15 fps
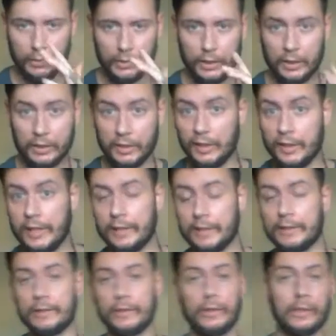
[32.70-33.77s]
You do
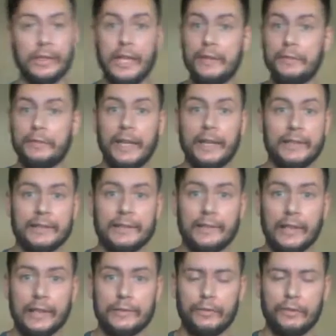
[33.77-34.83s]
this on every
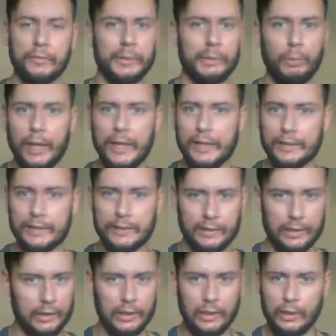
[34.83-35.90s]
exercise, whether it be weights
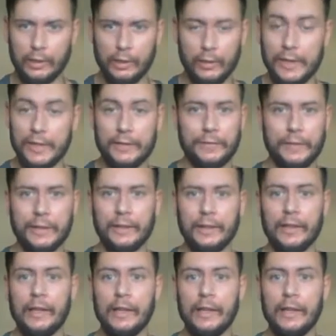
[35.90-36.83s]
or anything,